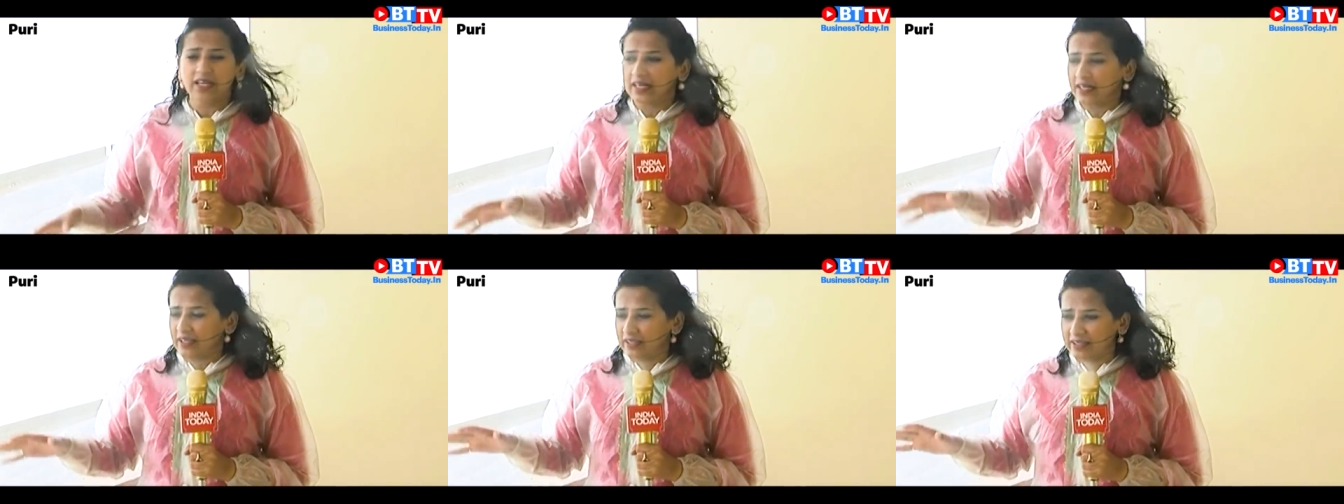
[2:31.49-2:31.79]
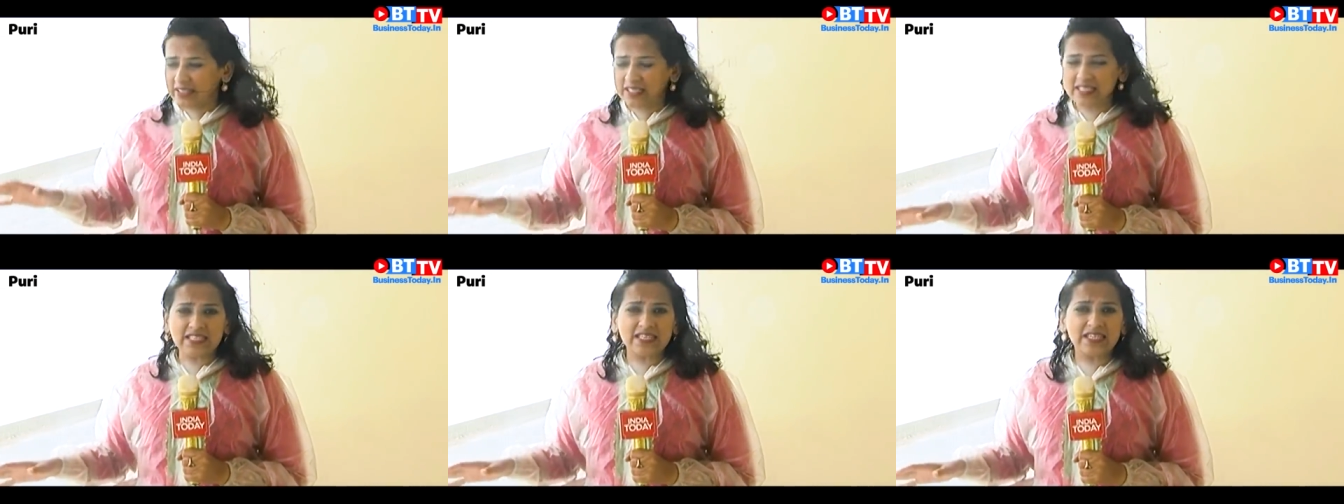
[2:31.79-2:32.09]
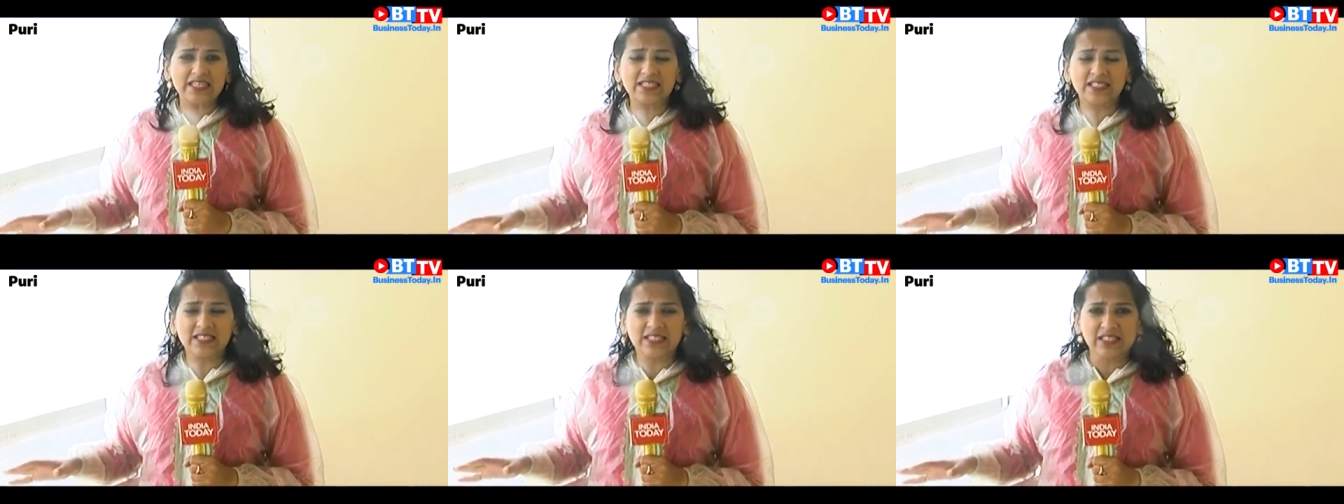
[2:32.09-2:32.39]
Now this
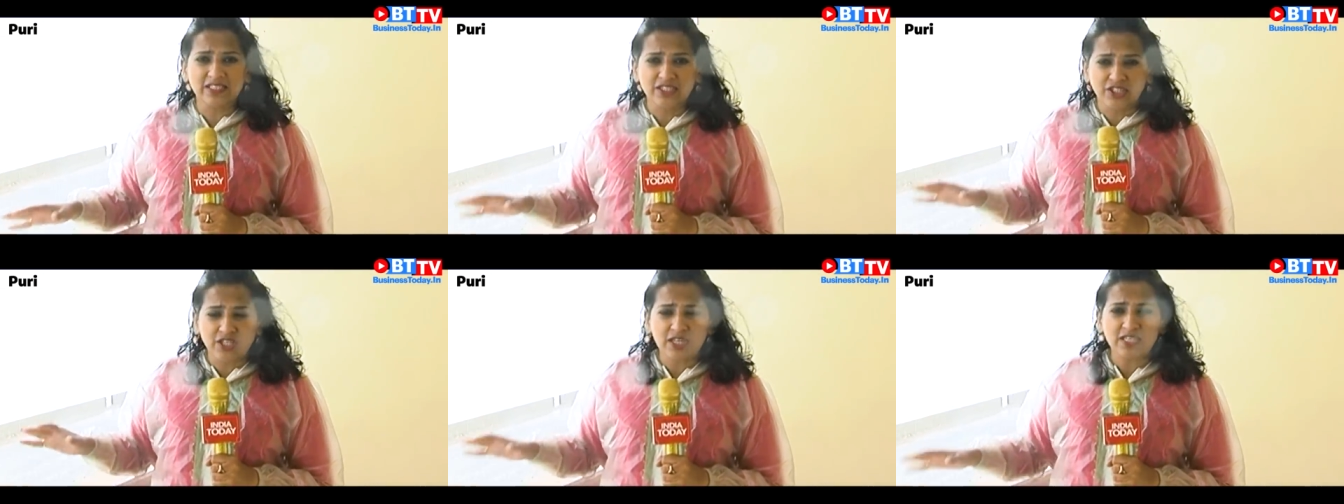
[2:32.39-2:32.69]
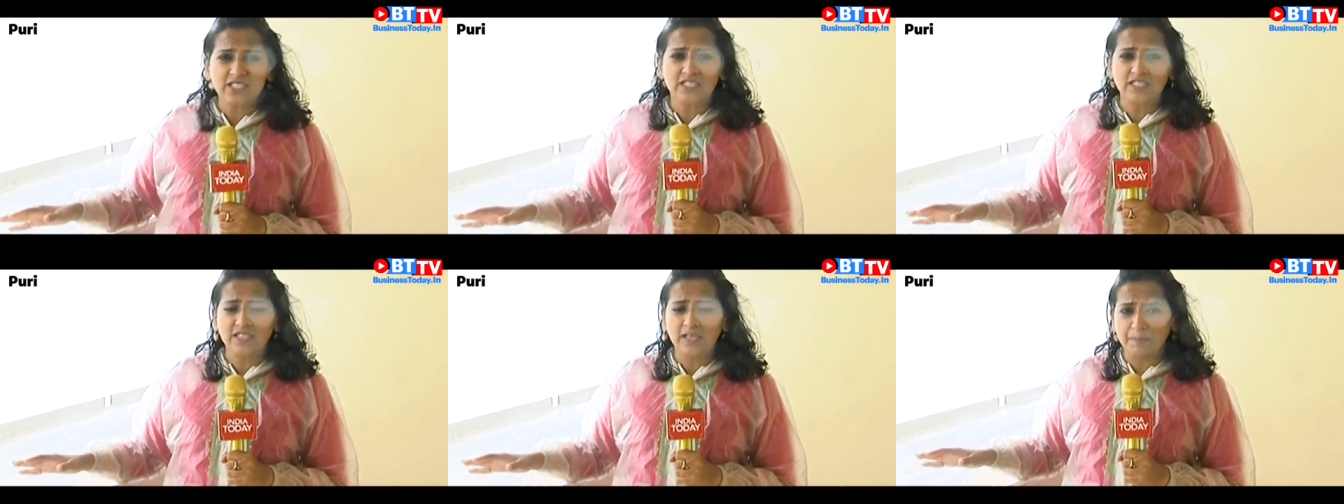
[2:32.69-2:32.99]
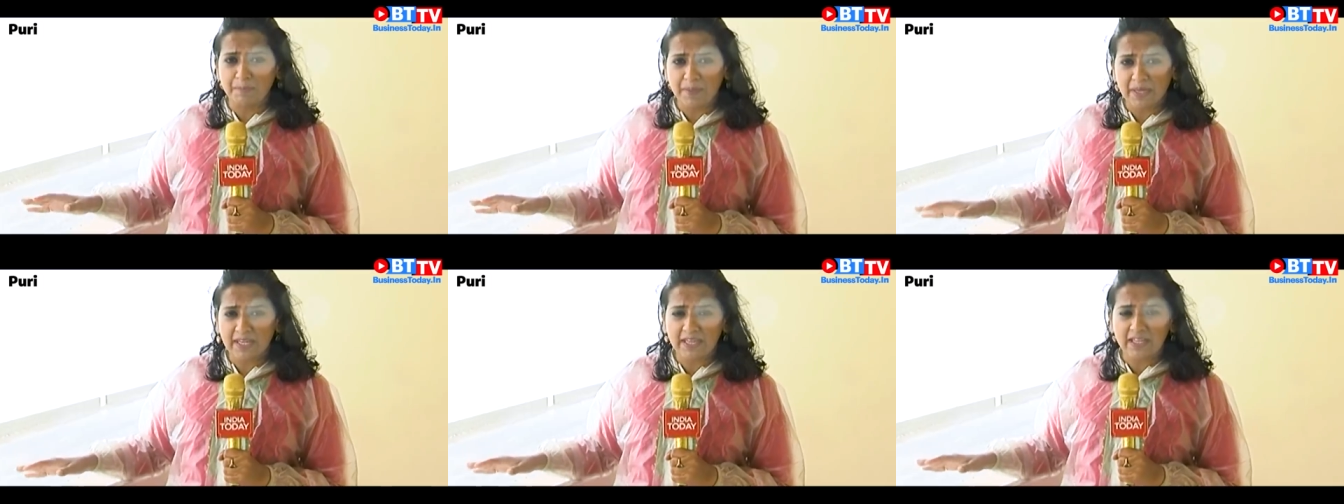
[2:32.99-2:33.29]
is just the
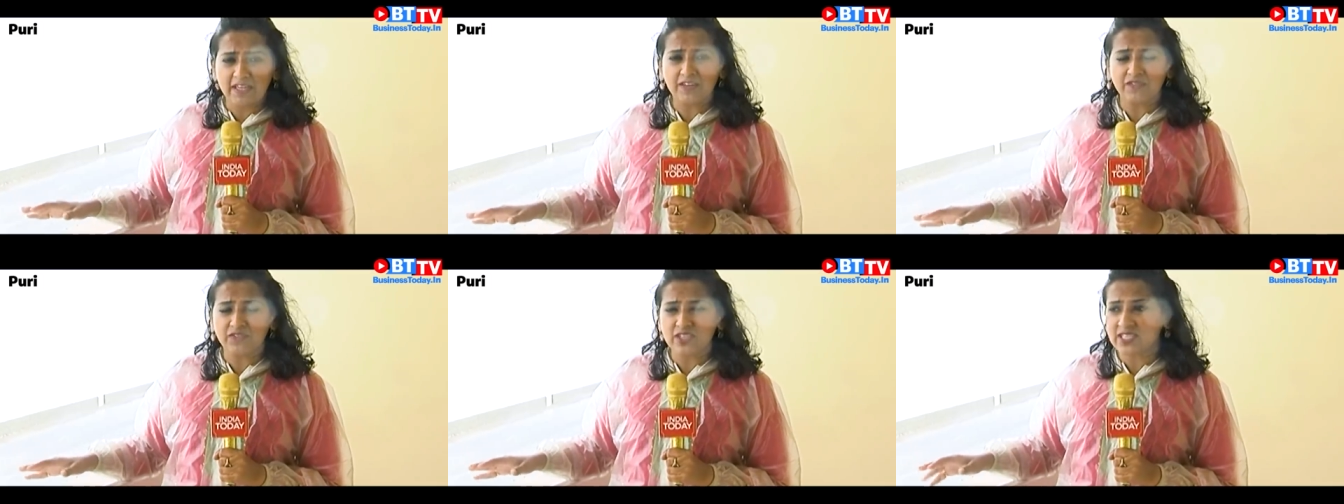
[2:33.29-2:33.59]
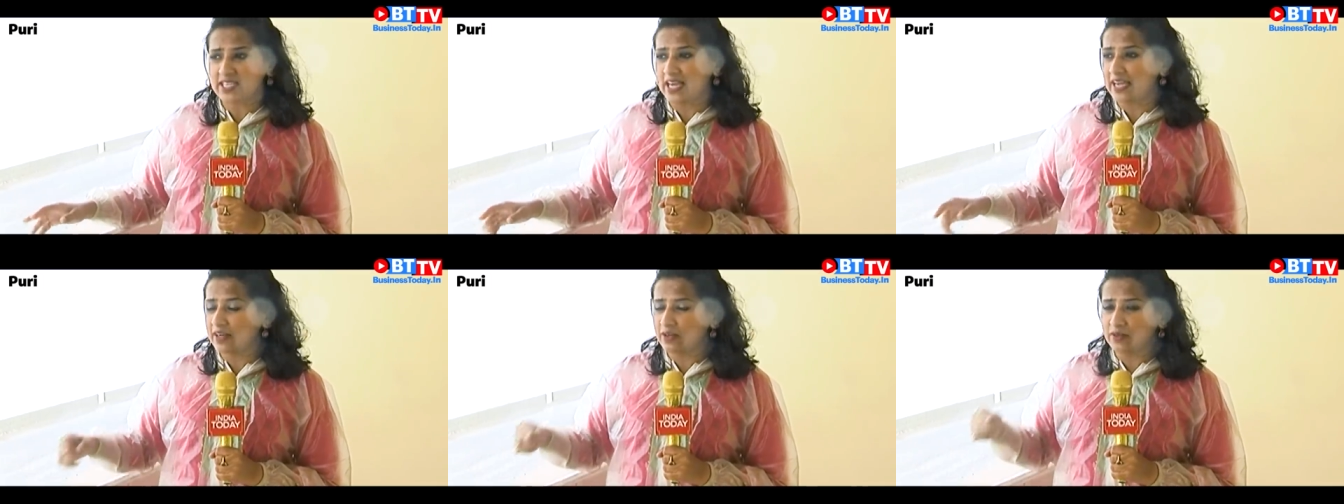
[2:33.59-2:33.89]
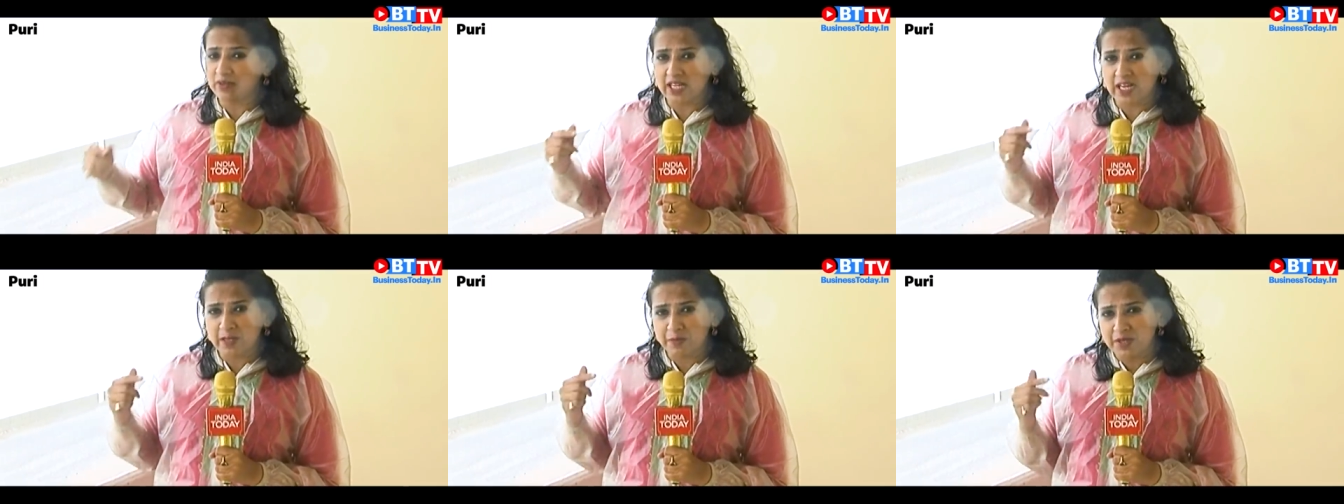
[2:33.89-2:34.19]
beginning of the cyclone that